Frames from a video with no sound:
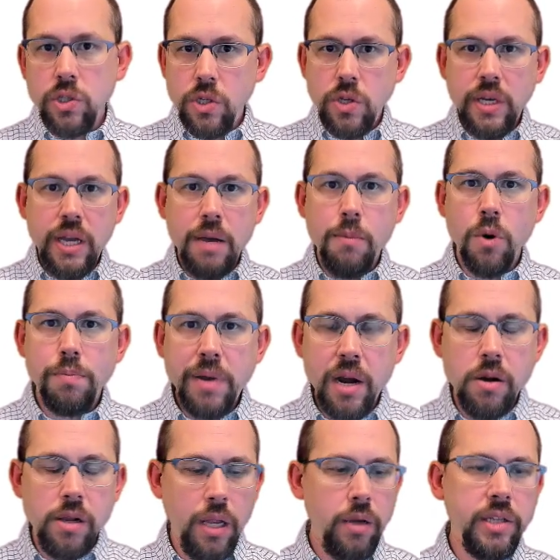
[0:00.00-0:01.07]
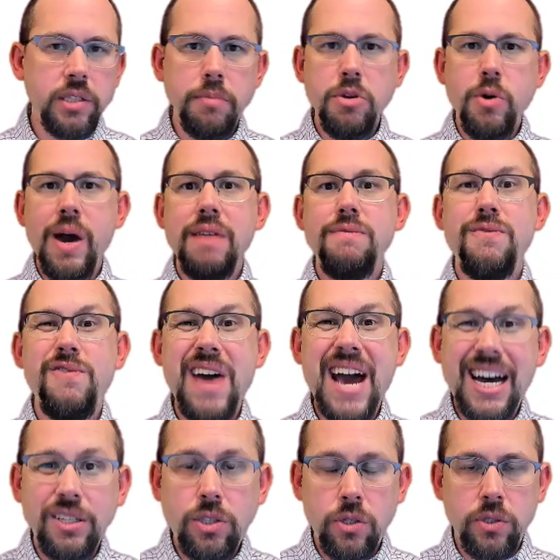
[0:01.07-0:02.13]
so you can get more parallelism. You add
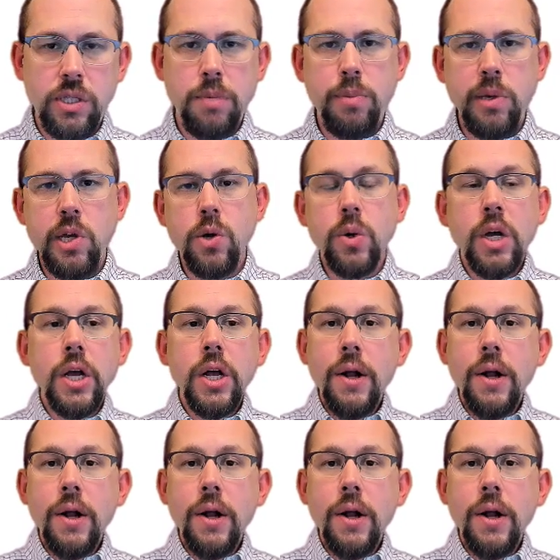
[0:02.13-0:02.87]
faster CPU.